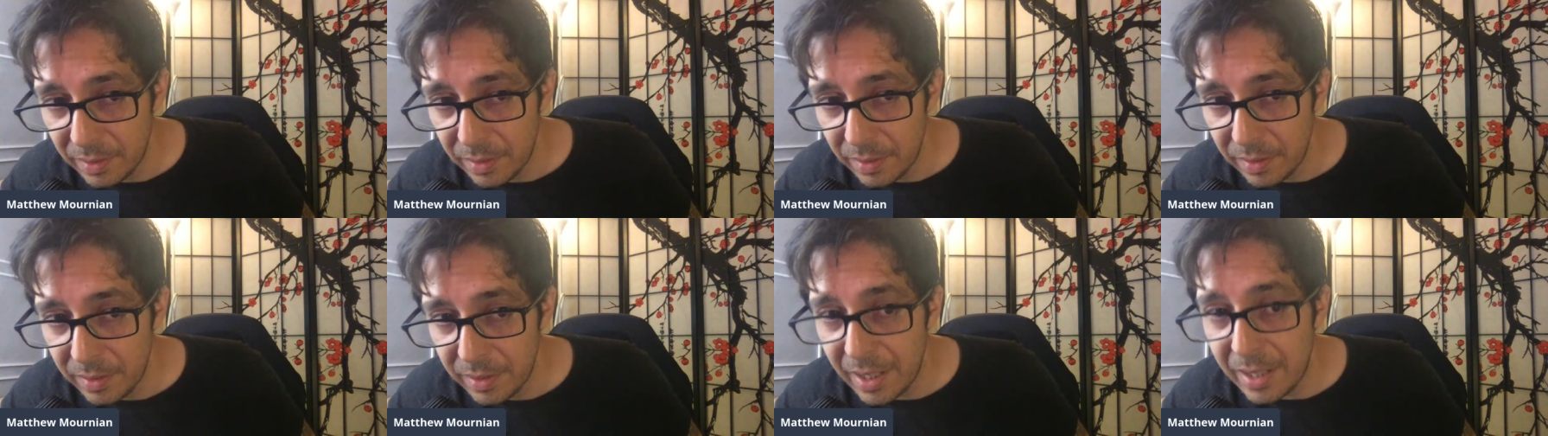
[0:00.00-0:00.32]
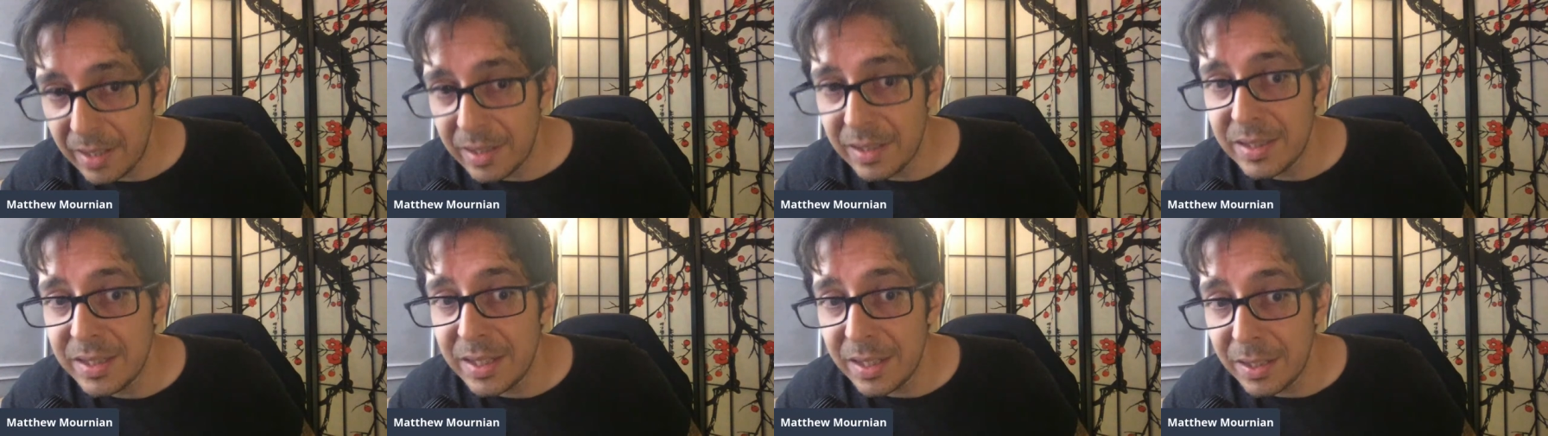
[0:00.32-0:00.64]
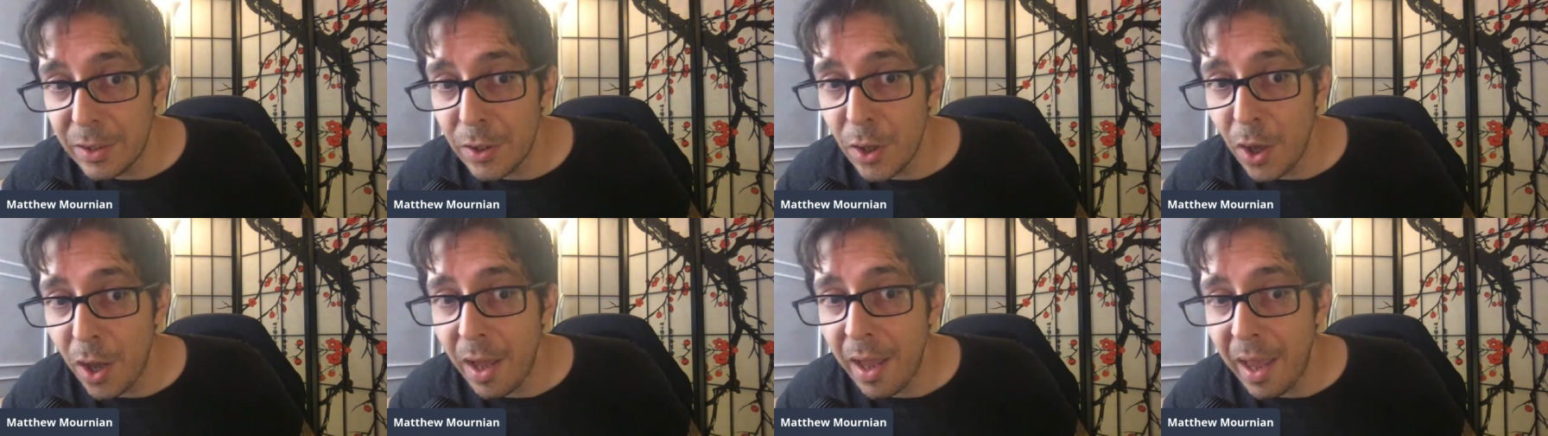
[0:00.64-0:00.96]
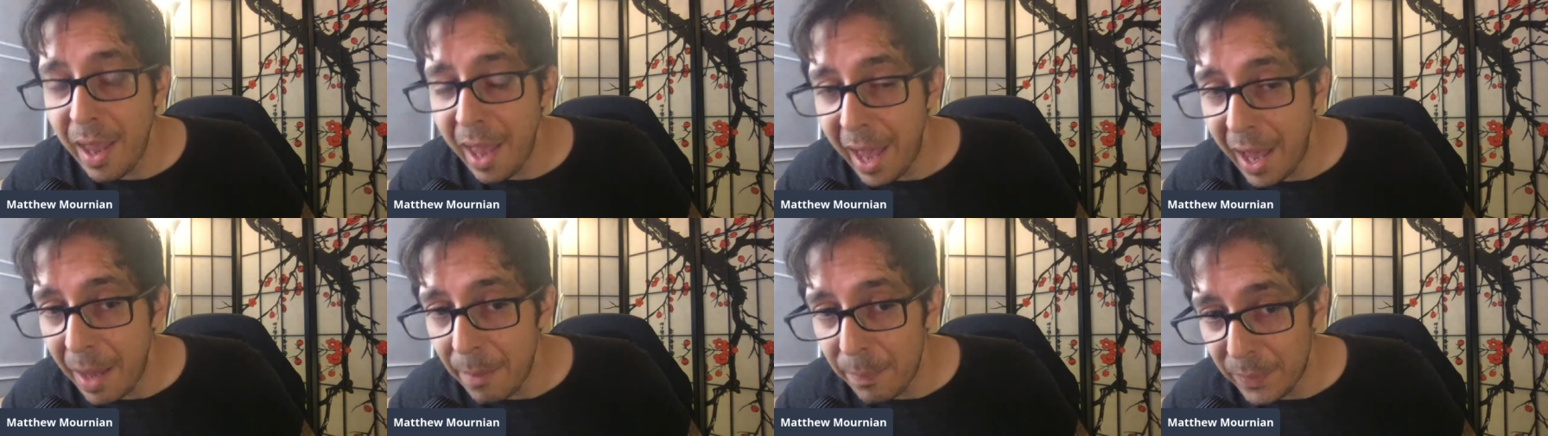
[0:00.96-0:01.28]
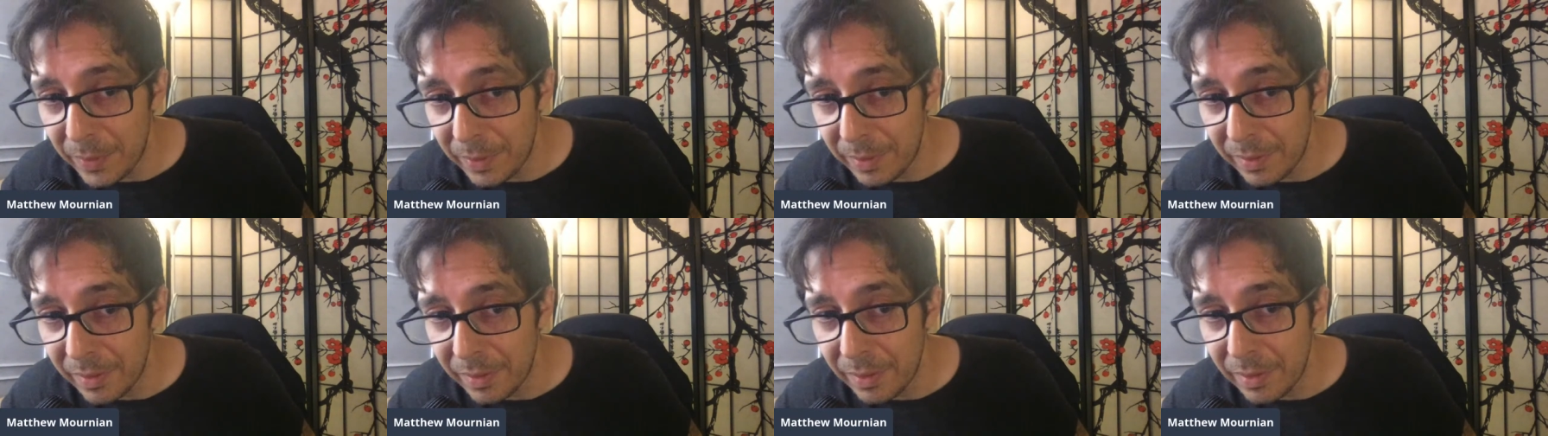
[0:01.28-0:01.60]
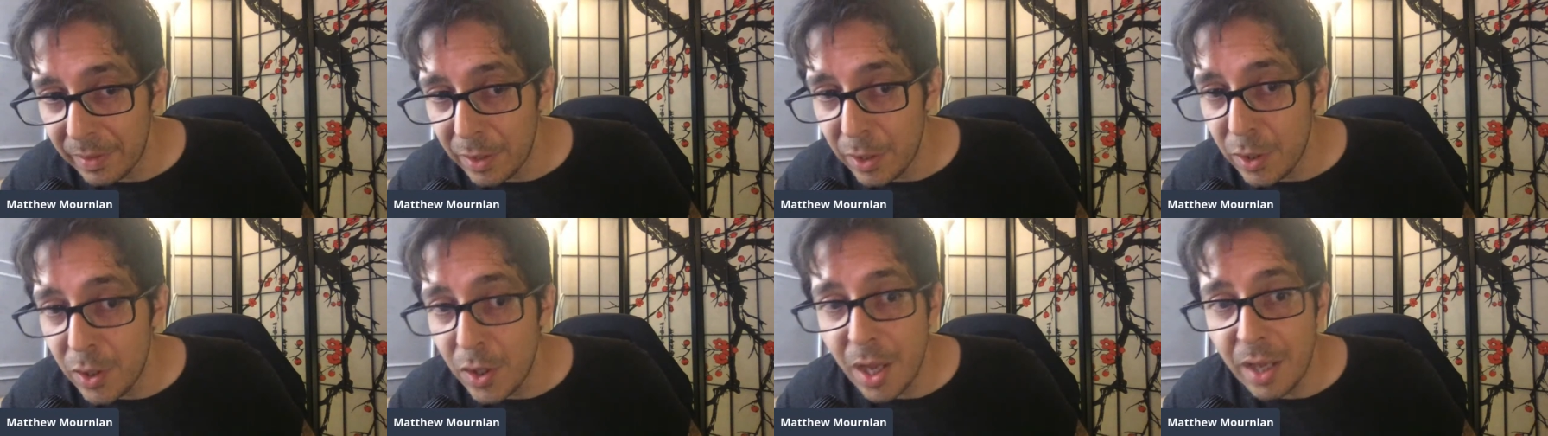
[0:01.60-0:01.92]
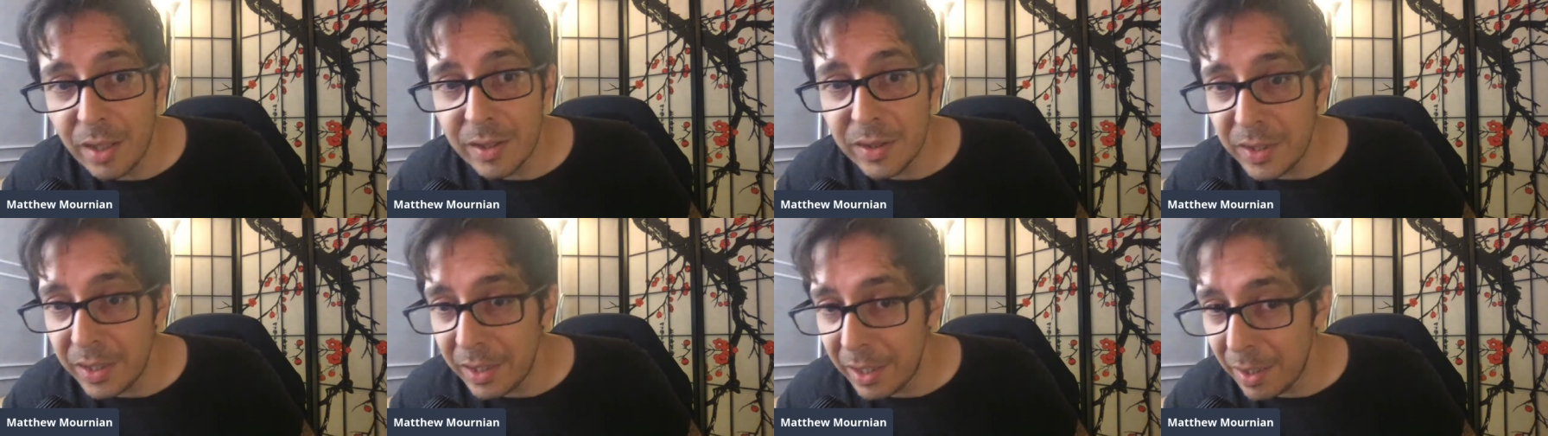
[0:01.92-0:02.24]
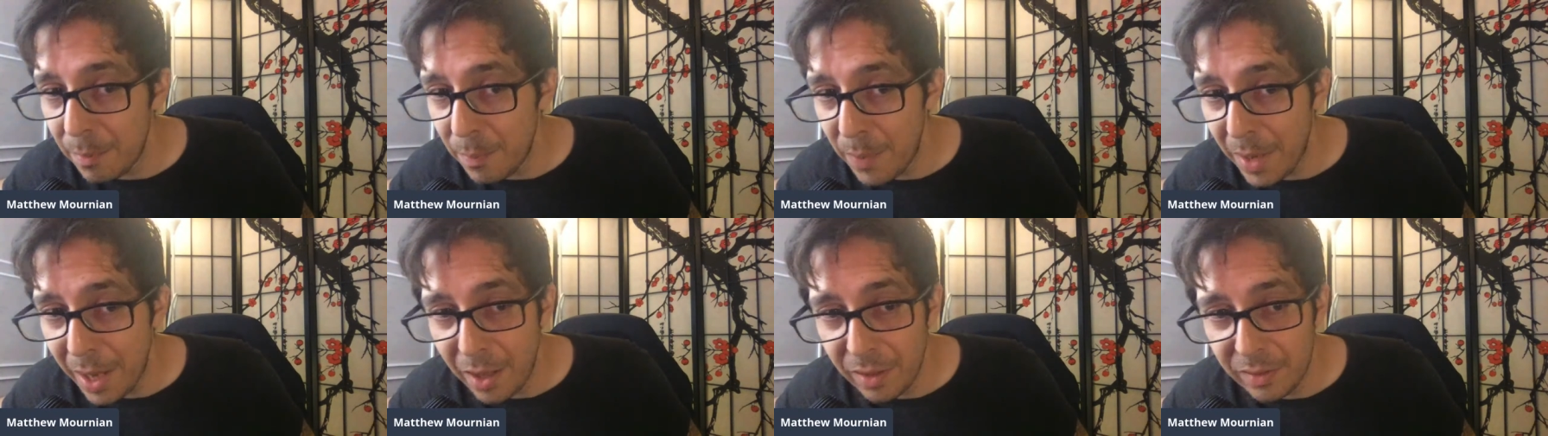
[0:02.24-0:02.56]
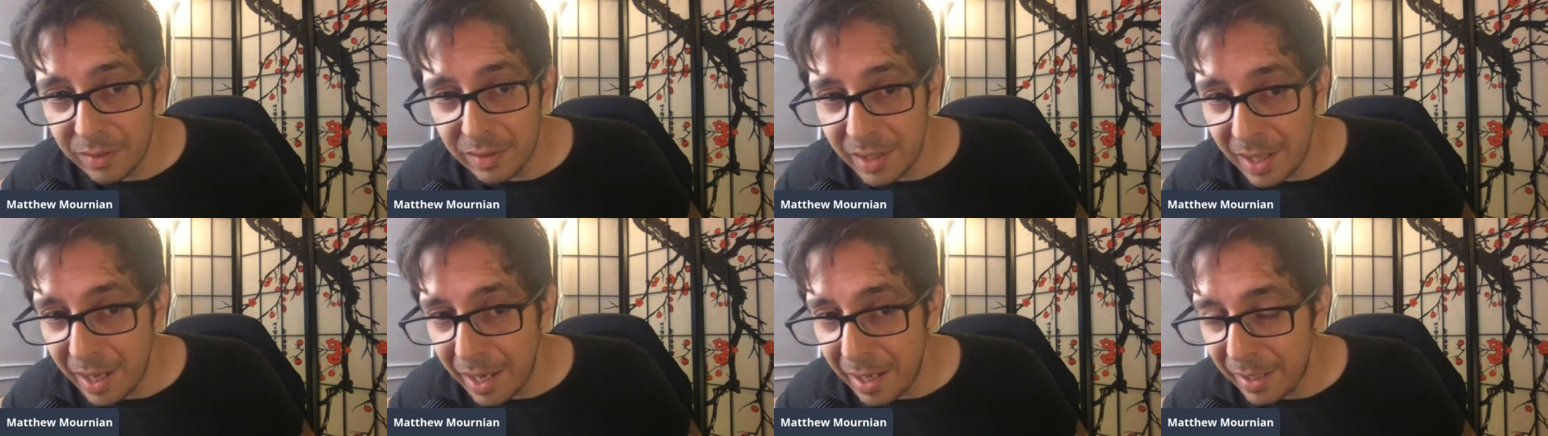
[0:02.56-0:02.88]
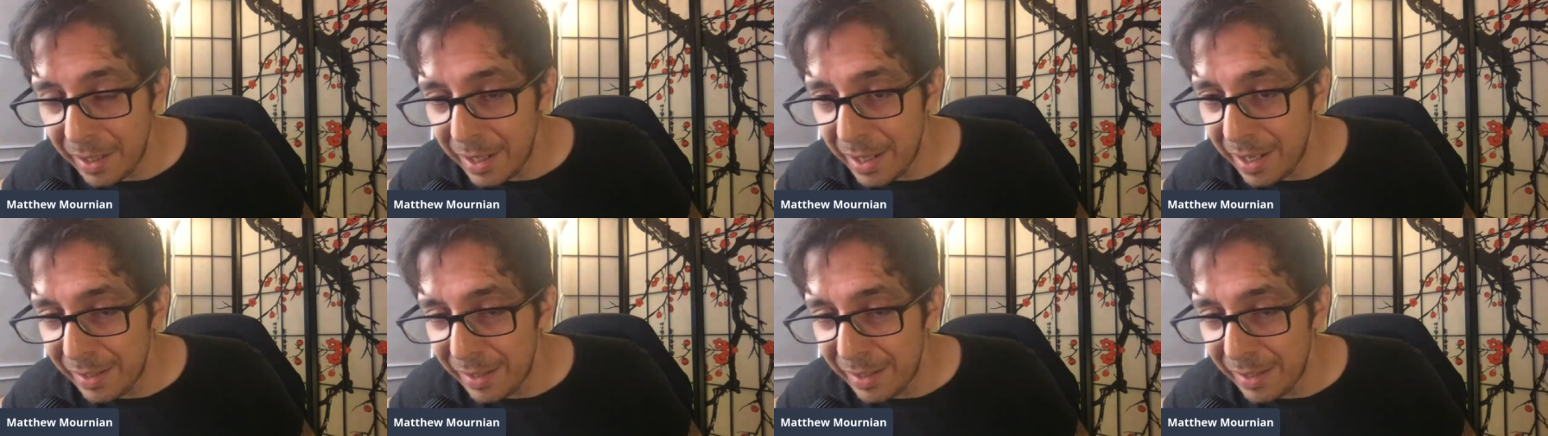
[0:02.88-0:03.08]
That did not happen. Nothing about that